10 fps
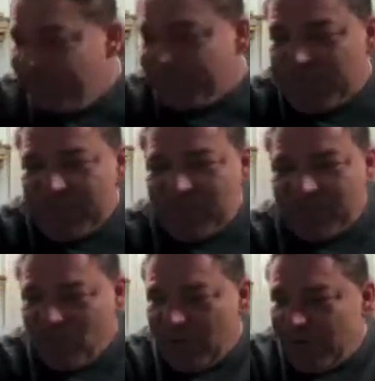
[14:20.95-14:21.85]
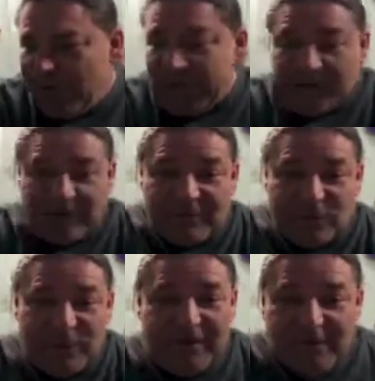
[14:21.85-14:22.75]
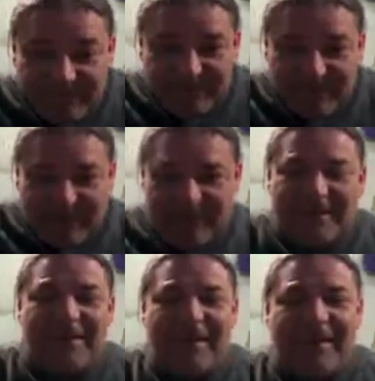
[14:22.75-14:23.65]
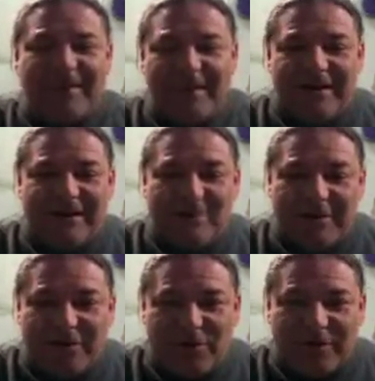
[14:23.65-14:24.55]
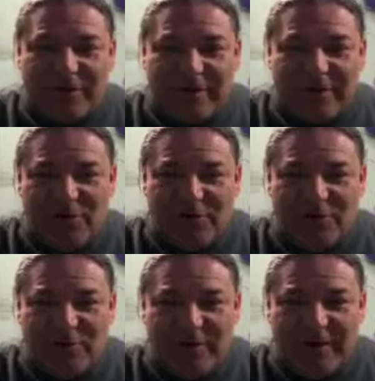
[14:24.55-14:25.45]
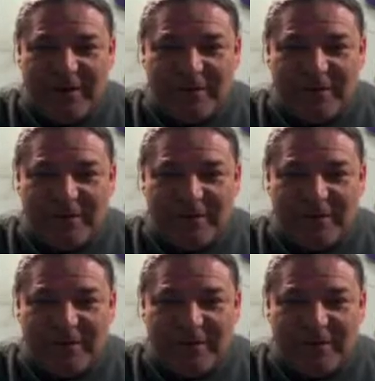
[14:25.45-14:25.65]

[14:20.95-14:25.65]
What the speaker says: So that's it for me, and that's my first YouTube video,